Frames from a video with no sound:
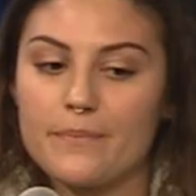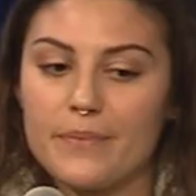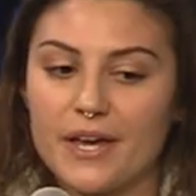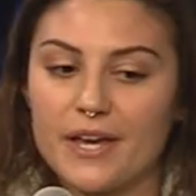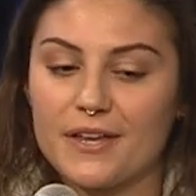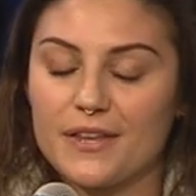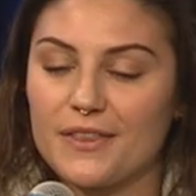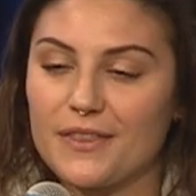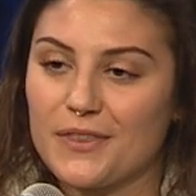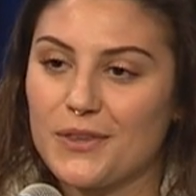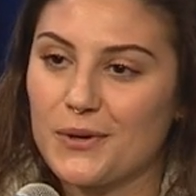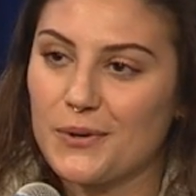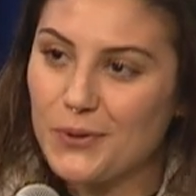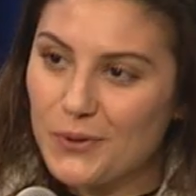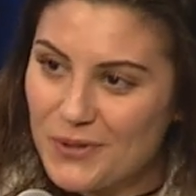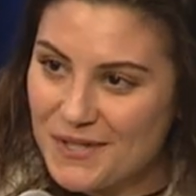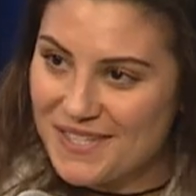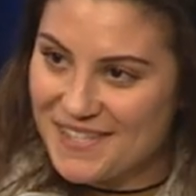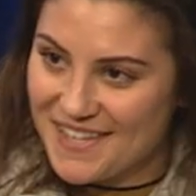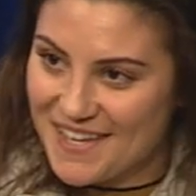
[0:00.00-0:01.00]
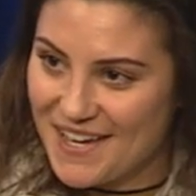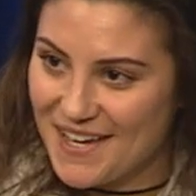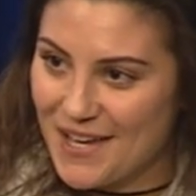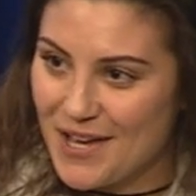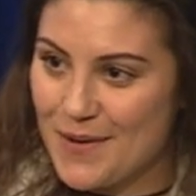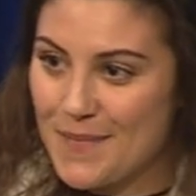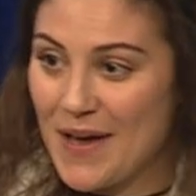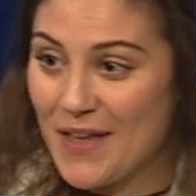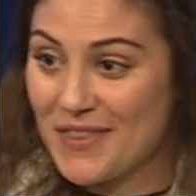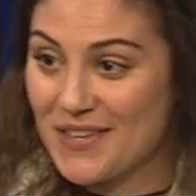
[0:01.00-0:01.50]
But the coolest thing
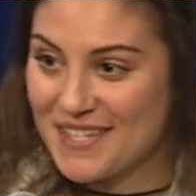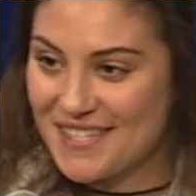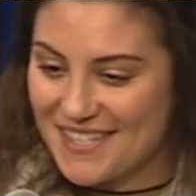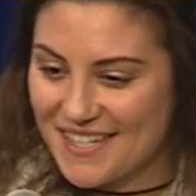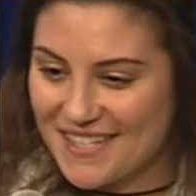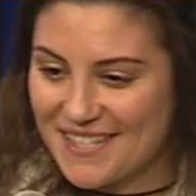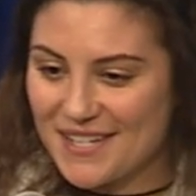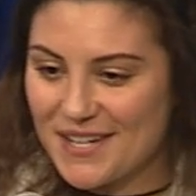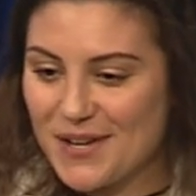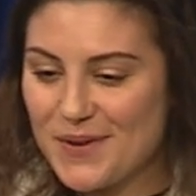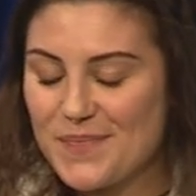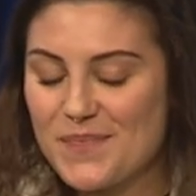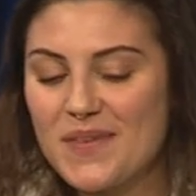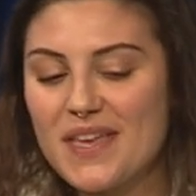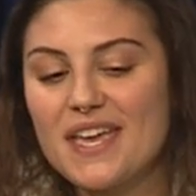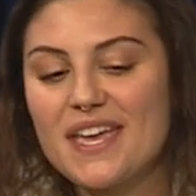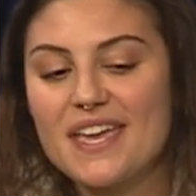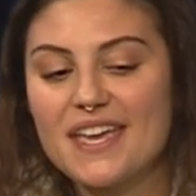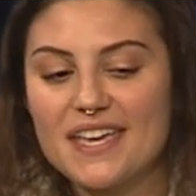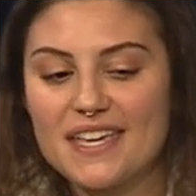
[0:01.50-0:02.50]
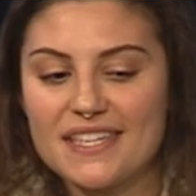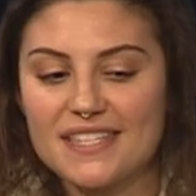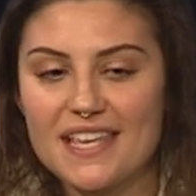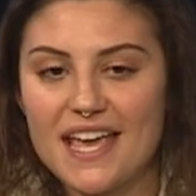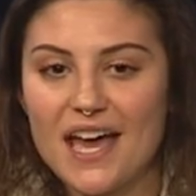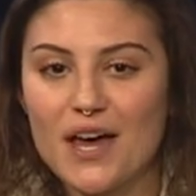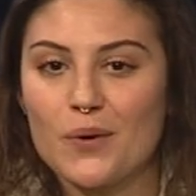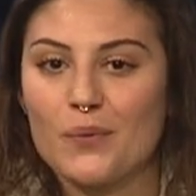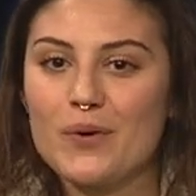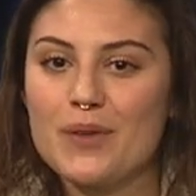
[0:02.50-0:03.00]
about this system is
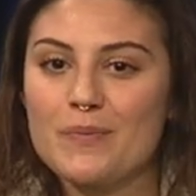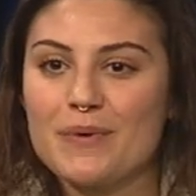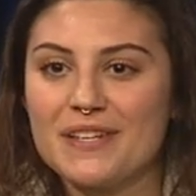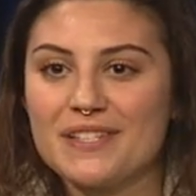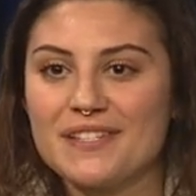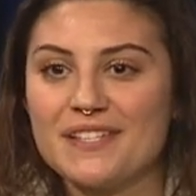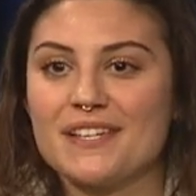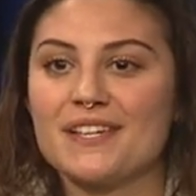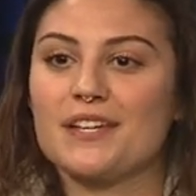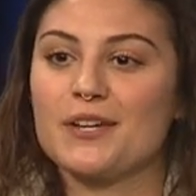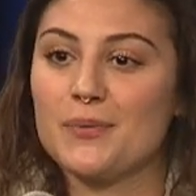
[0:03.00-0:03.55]
that we built it